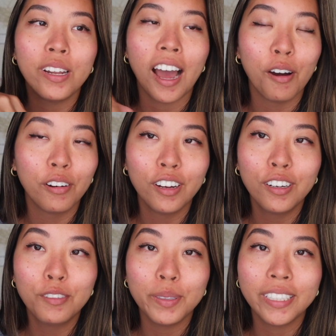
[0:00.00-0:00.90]
out
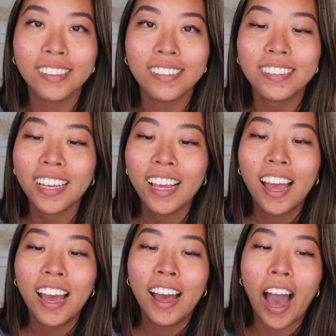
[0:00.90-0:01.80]
of, because
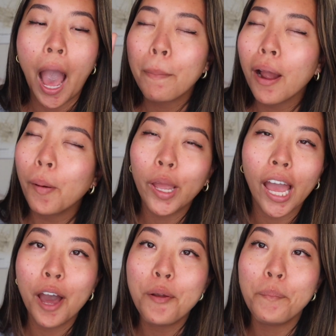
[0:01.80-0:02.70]
I probably
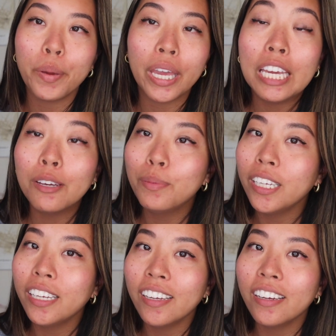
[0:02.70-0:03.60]
had
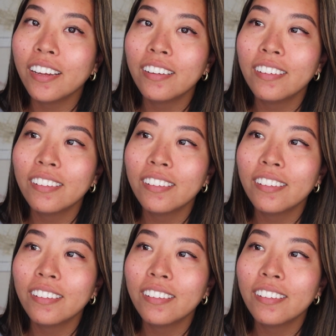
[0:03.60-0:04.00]
maybe